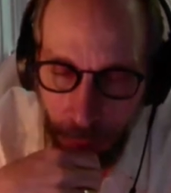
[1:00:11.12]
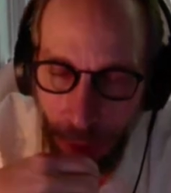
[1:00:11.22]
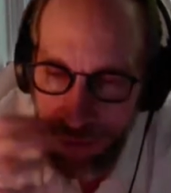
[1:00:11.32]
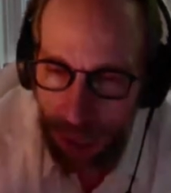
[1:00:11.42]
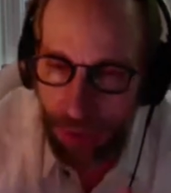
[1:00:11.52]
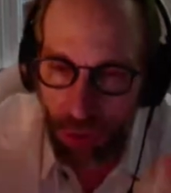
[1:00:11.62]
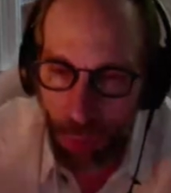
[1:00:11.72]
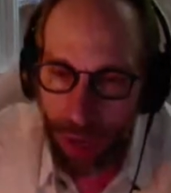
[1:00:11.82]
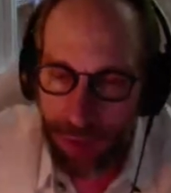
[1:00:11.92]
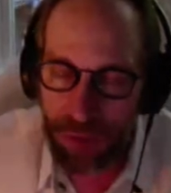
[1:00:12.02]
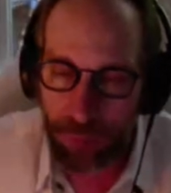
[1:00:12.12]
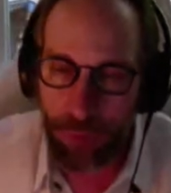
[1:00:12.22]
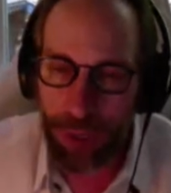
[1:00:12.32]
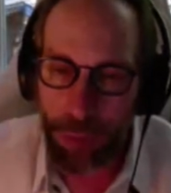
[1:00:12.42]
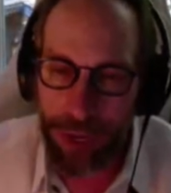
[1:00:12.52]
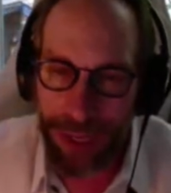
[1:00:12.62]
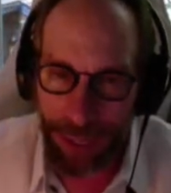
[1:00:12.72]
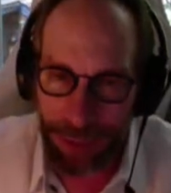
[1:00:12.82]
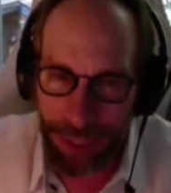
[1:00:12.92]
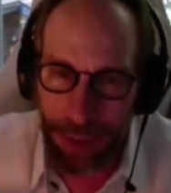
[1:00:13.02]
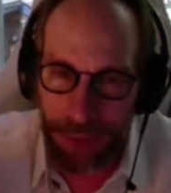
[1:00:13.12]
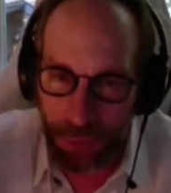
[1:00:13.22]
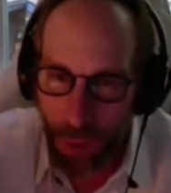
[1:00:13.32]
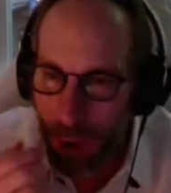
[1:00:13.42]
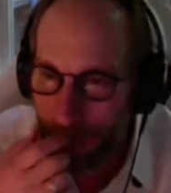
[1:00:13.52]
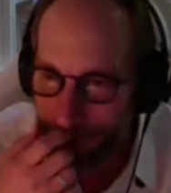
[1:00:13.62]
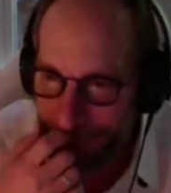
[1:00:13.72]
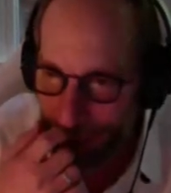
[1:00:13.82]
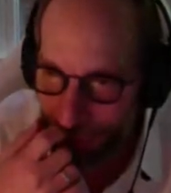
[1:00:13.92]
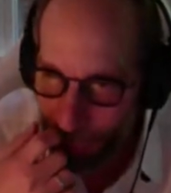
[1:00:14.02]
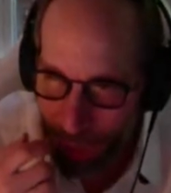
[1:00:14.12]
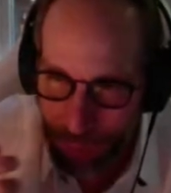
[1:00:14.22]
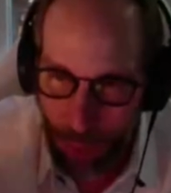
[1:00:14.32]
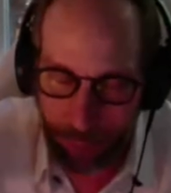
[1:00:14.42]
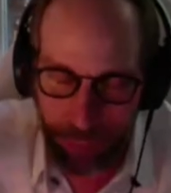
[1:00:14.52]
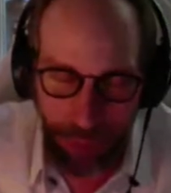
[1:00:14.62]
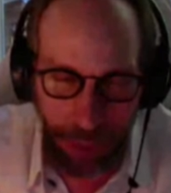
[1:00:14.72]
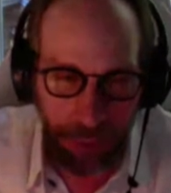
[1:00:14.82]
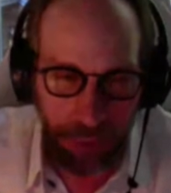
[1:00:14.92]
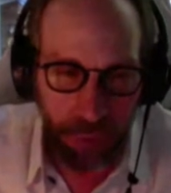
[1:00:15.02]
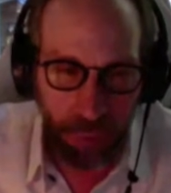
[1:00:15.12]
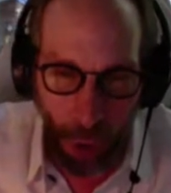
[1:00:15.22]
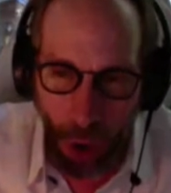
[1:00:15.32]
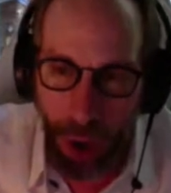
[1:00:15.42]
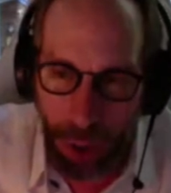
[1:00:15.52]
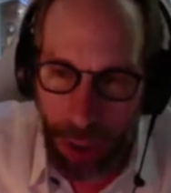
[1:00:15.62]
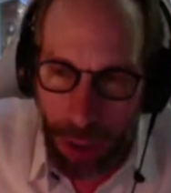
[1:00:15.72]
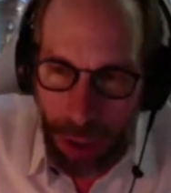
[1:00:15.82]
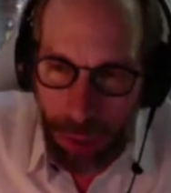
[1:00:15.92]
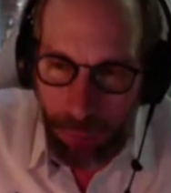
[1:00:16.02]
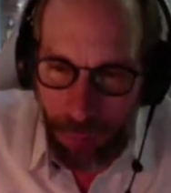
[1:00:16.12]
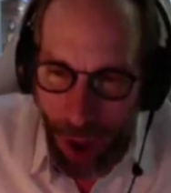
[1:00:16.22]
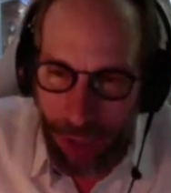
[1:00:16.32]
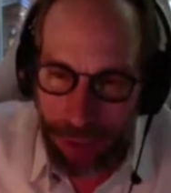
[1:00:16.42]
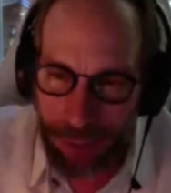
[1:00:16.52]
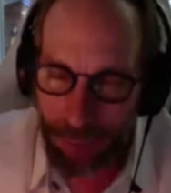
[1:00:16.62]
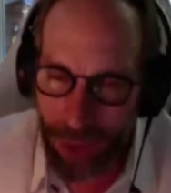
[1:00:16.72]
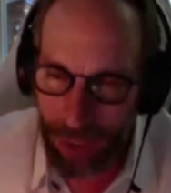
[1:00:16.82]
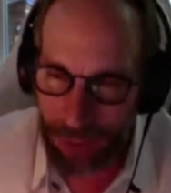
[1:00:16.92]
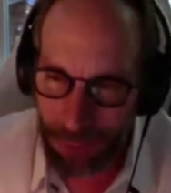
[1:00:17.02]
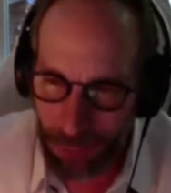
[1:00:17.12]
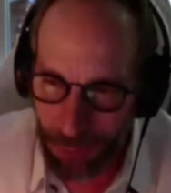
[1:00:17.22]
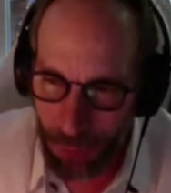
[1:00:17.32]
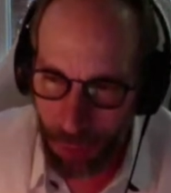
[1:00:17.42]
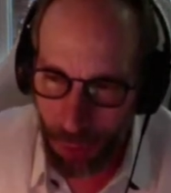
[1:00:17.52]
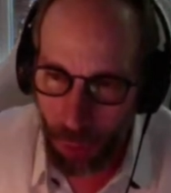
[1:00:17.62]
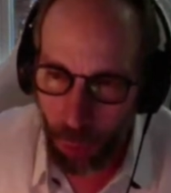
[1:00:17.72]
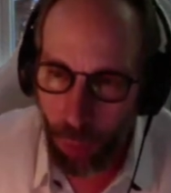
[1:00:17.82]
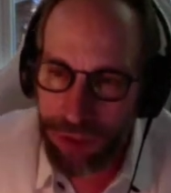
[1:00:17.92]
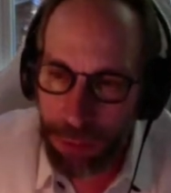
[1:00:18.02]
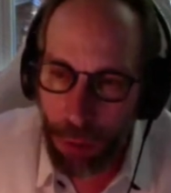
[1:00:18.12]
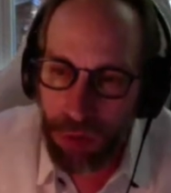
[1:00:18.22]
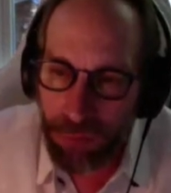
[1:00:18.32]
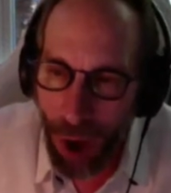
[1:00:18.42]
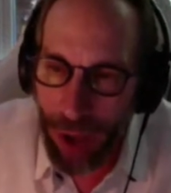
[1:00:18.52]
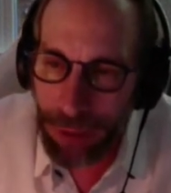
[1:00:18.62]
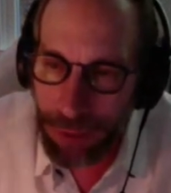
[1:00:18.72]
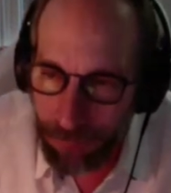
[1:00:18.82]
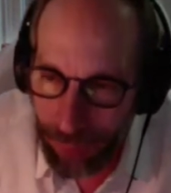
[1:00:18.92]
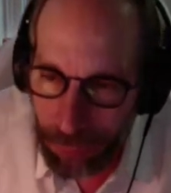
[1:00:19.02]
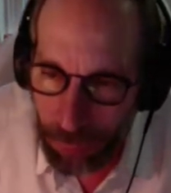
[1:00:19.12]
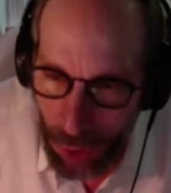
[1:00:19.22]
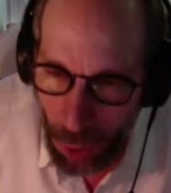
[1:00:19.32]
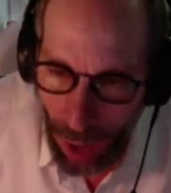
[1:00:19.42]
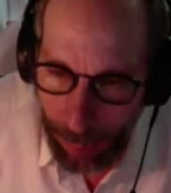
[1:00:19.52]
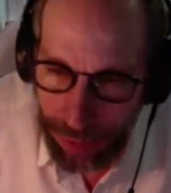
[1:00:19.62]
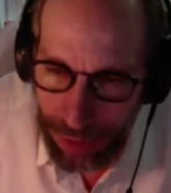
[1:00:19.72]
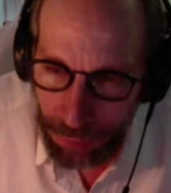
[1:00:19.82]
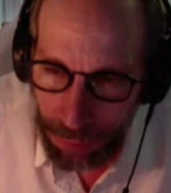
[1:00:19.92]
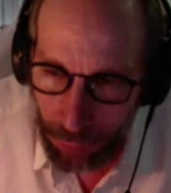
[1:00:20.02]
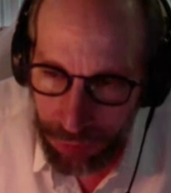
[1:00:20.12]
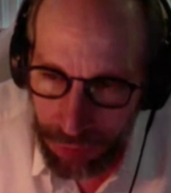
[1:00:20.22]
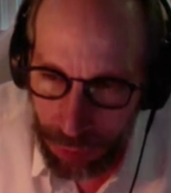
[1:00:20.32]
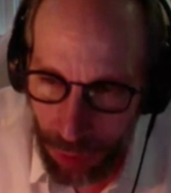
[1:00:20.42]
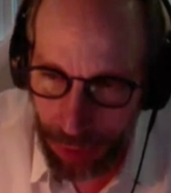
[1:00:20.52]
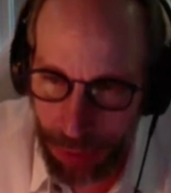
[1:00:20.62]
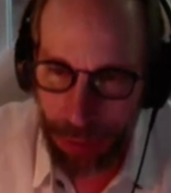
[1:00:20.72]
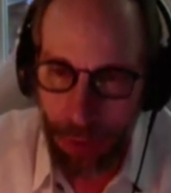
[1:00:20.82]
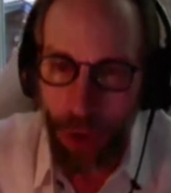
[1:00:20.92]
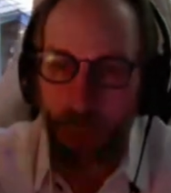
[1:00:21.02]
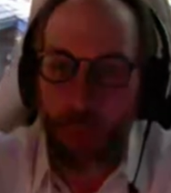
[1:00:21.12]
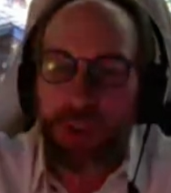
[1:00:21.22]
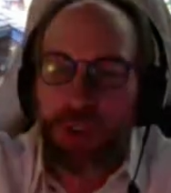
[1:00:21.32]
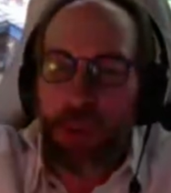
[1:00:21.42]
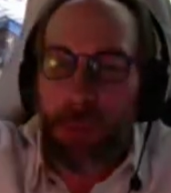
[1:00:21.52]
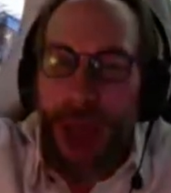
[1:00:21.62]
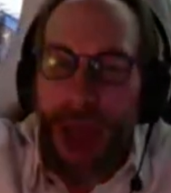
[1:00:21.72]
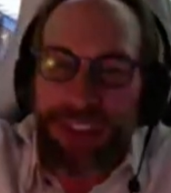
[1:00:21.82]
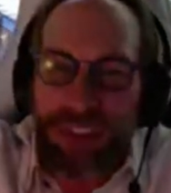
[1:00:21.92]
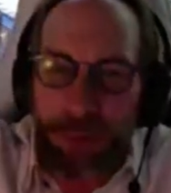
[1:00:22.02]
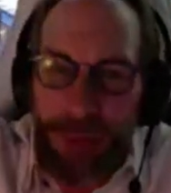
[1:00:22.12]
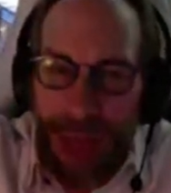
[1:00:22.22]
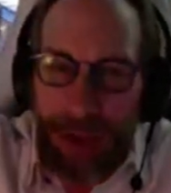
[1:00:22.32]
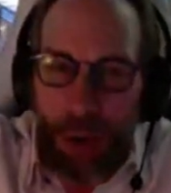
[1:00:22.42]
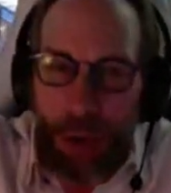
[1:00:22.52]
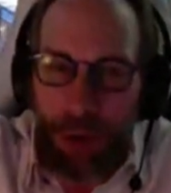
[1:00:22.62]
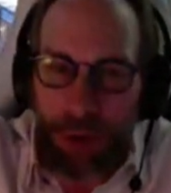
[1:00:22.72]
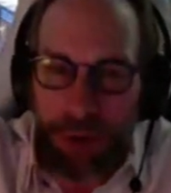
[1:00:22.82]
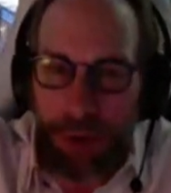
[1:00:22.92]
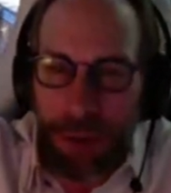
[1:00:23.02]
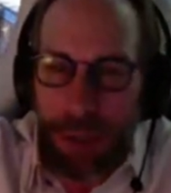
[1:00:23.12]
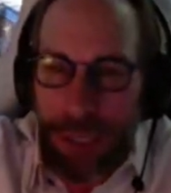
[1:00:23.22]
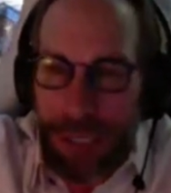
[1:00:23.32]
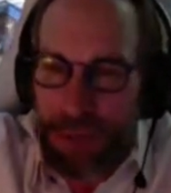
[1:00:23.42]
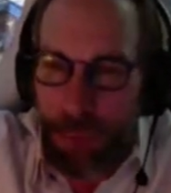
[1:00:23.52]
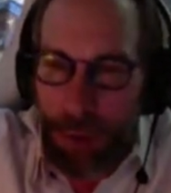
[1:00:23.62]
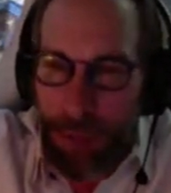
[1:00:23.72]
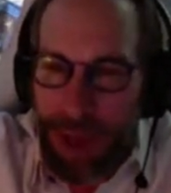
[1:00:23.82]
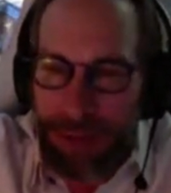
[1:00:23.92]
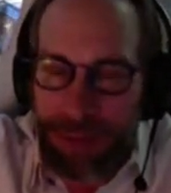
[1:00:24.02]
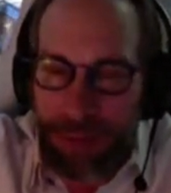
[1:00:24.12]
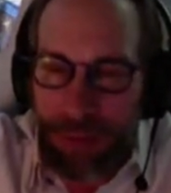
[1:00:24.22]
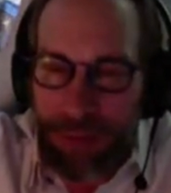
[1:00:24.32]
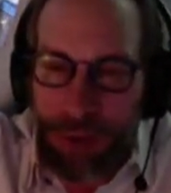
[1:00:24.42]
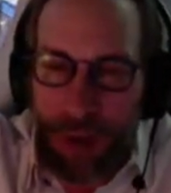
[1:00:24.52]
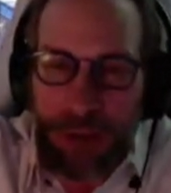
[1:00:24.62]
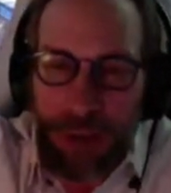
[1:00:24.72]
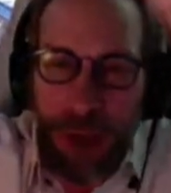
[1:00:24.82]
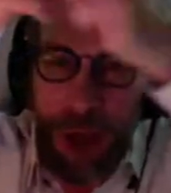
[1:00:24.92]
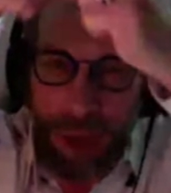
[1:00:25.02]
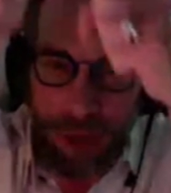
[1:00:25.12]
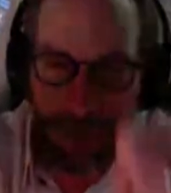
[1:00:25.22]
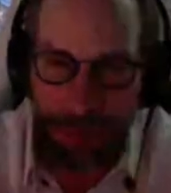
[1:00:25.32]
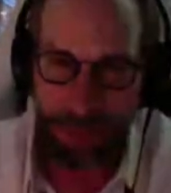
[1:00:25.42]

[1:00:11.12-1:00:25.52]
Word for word: Gravitational waves are very weak, and to get a strong gravitational wave, you have to get a strong, violent event. What's the most violent event we know happening in the universe today? When two massive black holes, each more massive than the sun, collide.